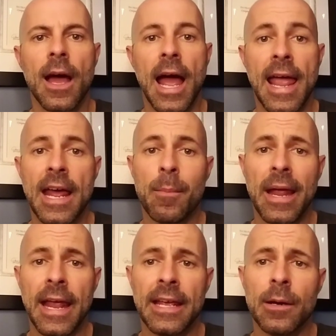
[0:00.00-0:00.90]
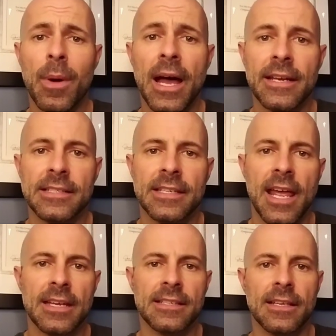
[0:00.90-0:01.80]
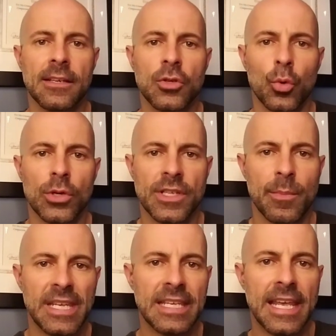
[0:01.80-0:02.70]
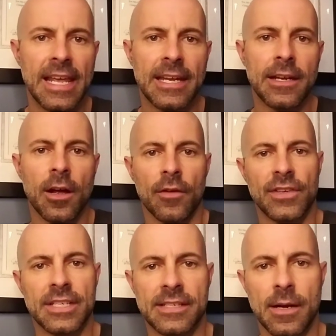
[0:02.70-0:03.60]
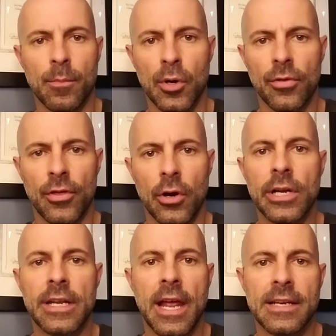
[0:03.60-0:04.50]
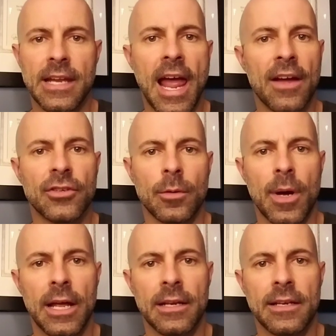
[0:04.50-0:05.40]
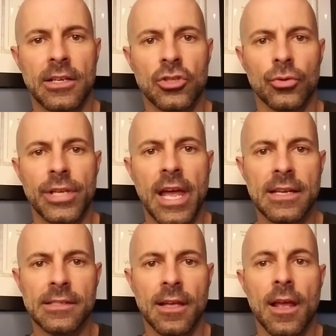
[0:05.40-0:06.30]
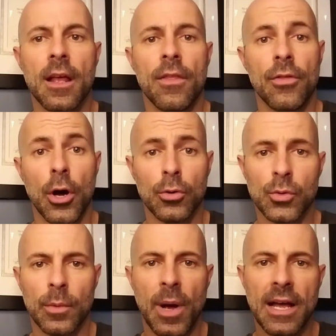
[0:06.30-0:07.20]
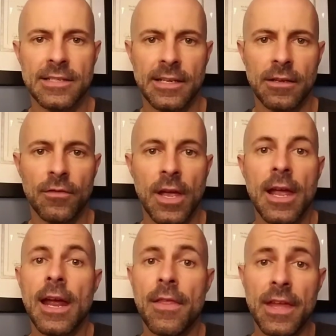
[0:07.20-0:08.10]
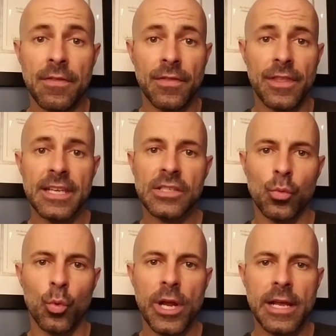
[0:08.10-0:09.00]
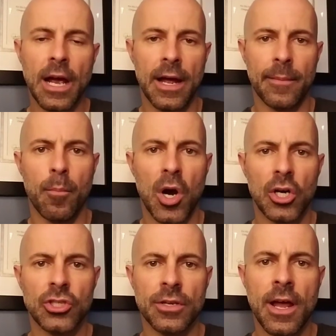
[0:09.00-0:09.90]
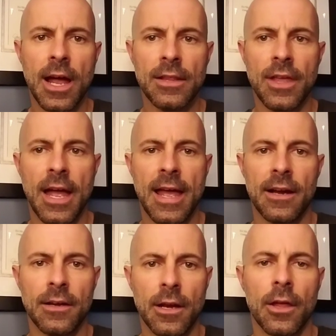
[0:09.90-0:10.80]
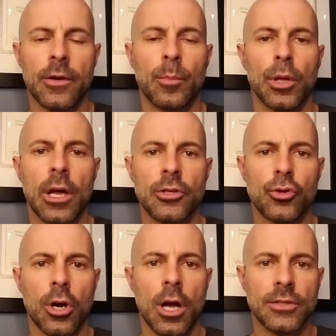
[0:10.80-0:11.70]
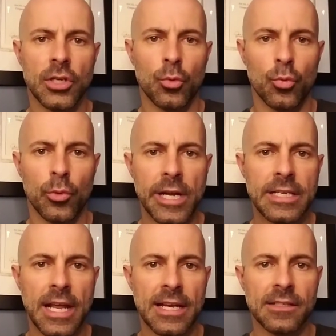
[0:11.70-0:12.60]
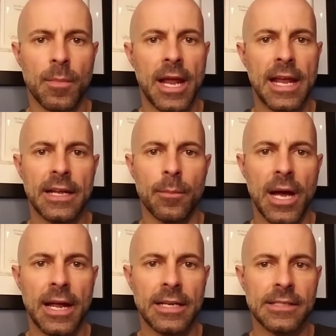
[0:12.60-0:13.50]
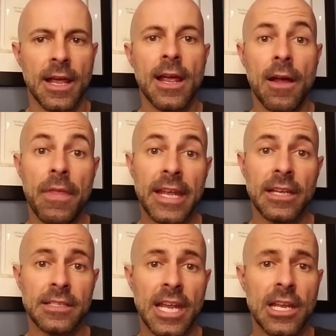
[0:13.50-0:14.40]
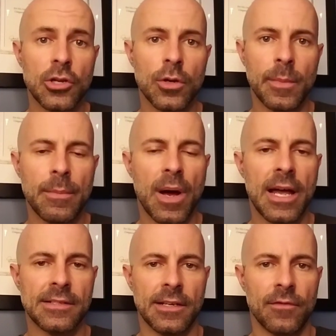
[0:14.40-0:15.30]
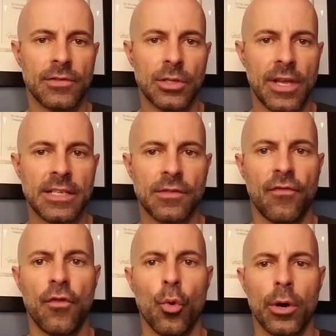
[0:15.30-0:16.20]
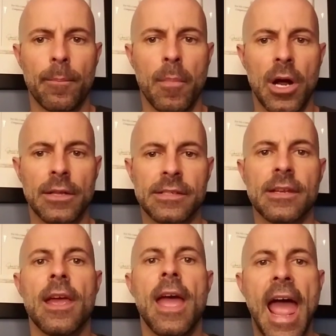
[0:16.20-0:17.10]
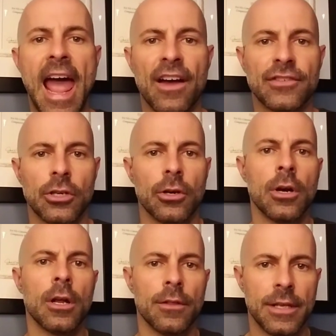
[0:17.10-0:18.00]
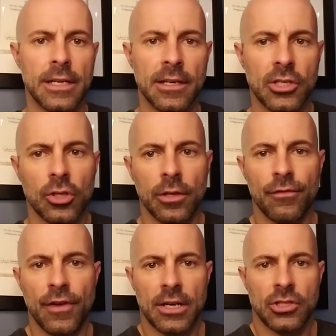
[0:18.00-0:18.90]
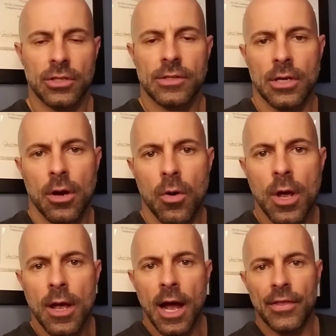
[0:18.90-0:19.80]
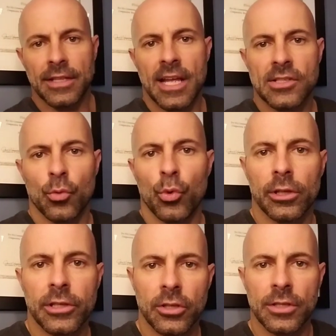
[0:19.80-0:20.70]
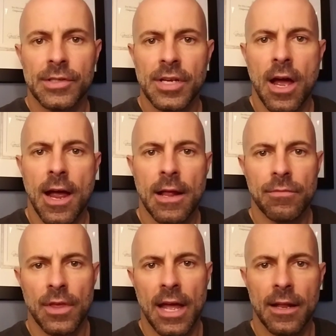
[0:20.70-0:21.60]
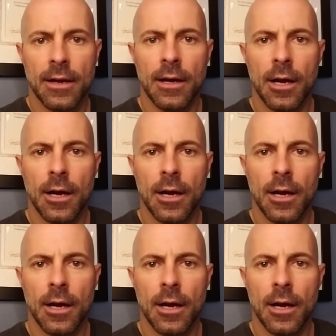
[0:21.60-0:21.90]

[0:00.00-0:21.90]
I had my antibodies tested towards the beginning of December, 30 days after my initial test. Those were positive. And then this week on March 9th, I had another blood draw to retest my antibodies, and they continue to be positive. So that's 4 months after the initial infection. So I think that's a really good sign that,